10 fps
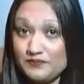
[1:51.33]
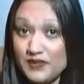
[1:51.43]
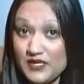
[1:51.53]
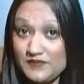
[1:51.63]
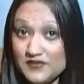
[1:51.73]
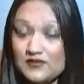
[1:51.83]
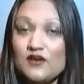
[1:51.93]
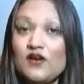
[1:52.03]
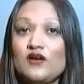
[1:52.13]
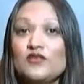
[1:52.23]
beeps
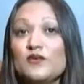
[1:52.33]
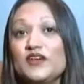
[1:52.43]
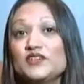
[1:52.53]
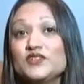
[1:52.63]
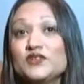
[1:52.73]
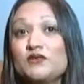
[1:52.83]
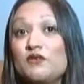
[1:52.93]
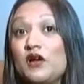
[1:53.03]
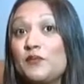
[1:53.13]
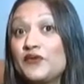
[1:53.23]
all the way to
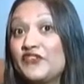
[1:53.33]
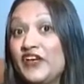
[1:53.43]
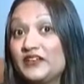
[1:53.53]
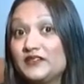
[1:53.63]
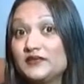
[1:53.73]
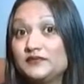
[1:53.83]
1%.